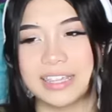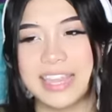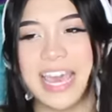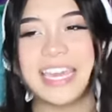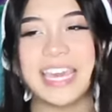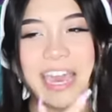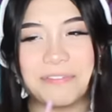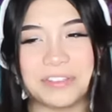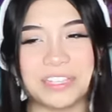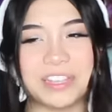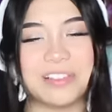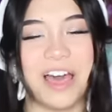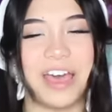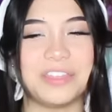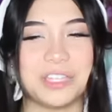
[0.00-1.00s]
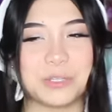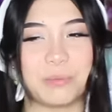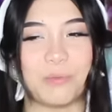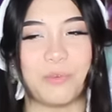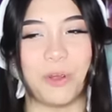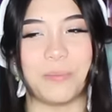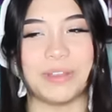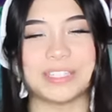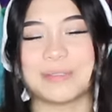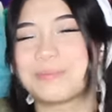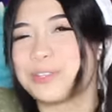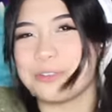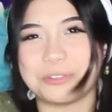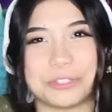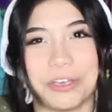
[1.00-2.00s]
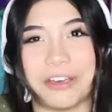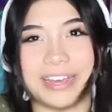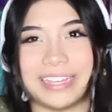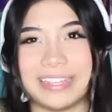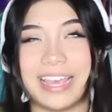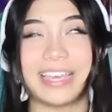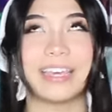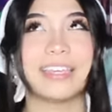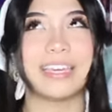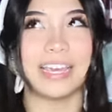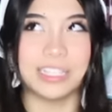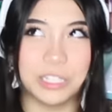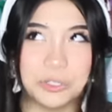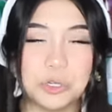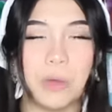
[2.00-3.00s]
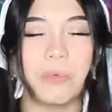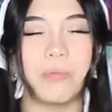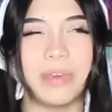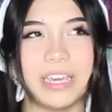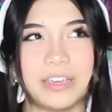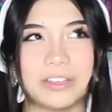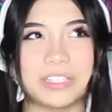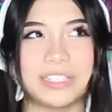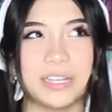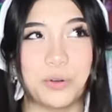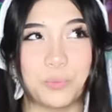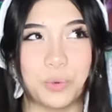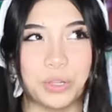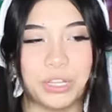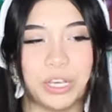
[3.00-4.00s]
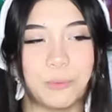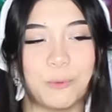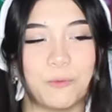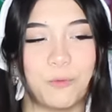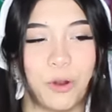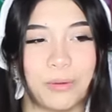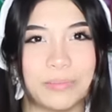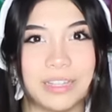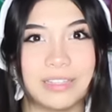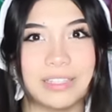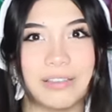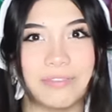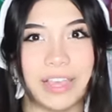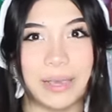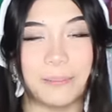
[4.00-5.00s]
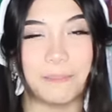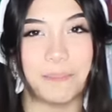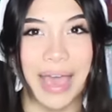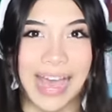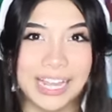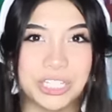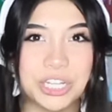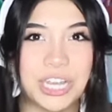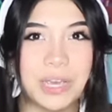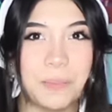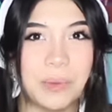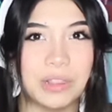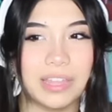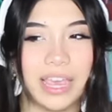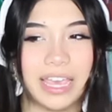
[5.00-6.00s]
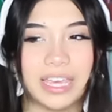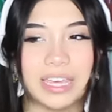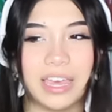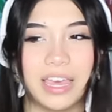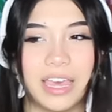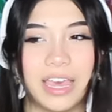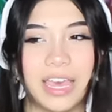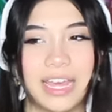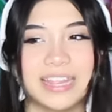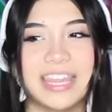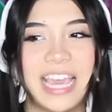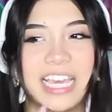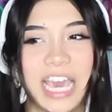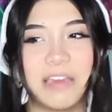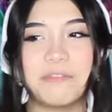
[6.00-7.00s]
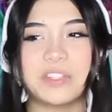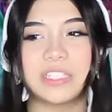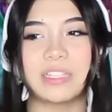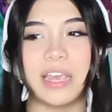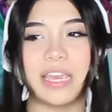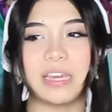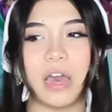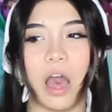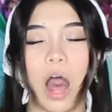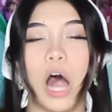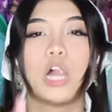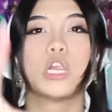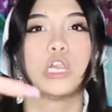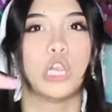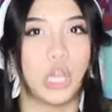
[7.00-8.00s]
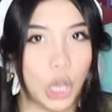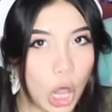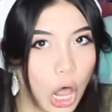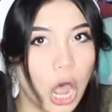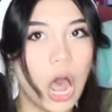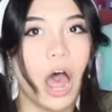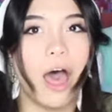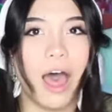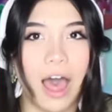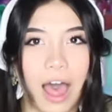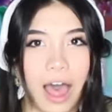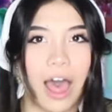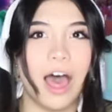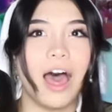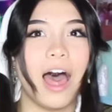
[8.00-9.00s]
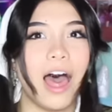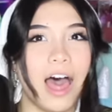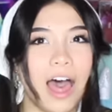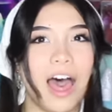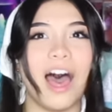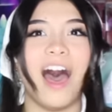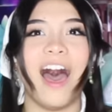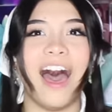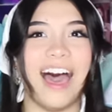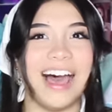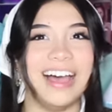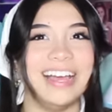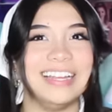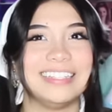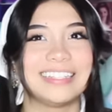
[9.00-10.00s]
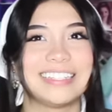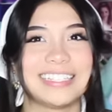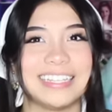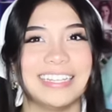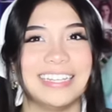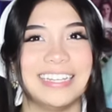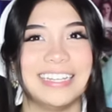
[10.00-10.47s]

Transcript: They gave us a lot in this performance. I'm so sorry. Like, yes, the Troublemakers did a really good performance of, like, magic, but, like, they gave us, like, a lot.